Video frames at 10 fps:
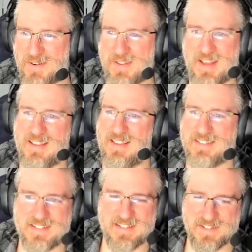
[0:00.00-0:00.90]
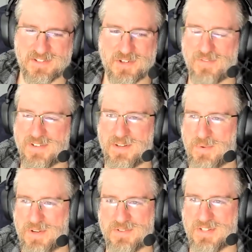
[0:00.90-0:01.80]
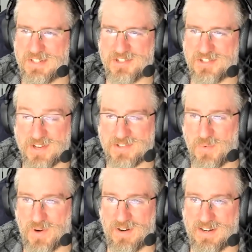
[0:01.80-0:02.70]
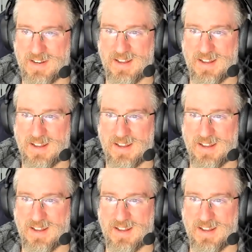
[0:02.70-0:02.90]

or hey, this service that we're using just doesn't work.